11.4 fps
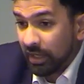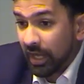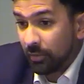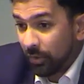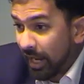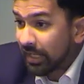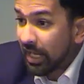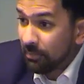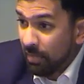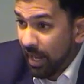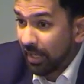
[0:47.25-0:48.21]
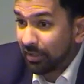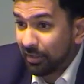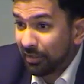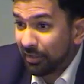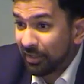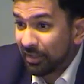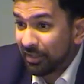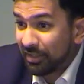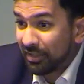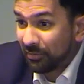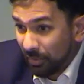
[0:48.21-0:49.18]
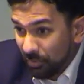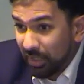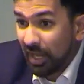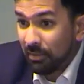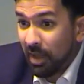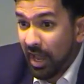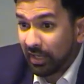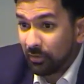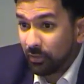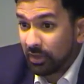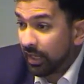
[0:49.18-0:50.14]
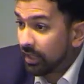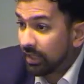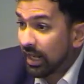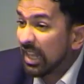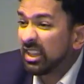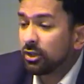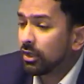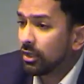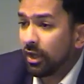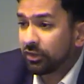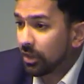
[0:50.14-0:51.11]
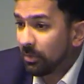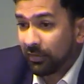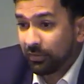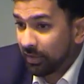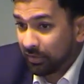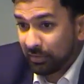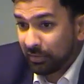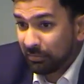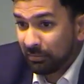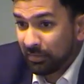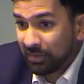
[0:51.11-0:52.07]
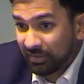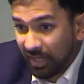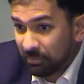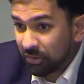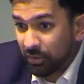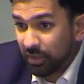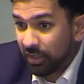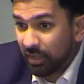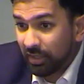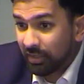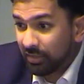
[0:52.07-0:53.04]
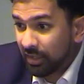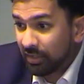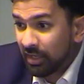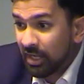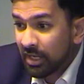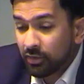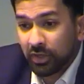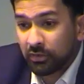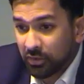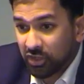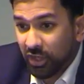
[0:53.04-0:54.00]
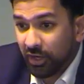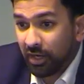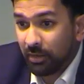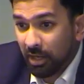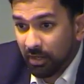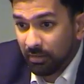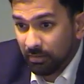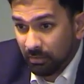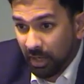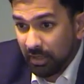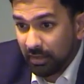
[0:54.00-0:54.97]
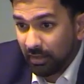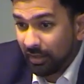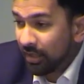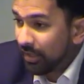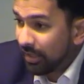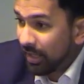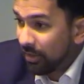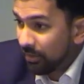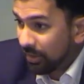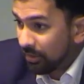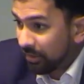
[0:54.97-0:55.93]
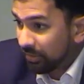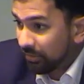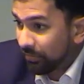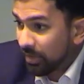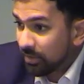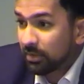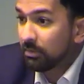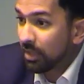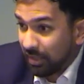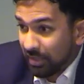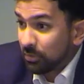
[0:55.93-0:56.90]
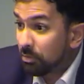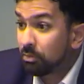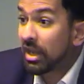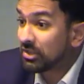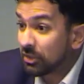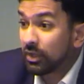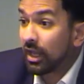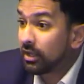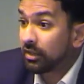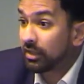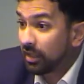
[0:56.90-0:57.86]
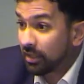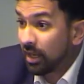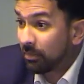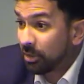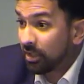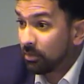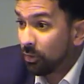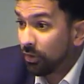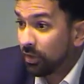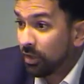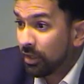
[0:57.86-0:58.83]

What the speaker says: And when we came back and we landed, I literally lost all my friends. The same story that Chris was sharing about Mike and how he lost his friends, because we basically had nothing in common anymore.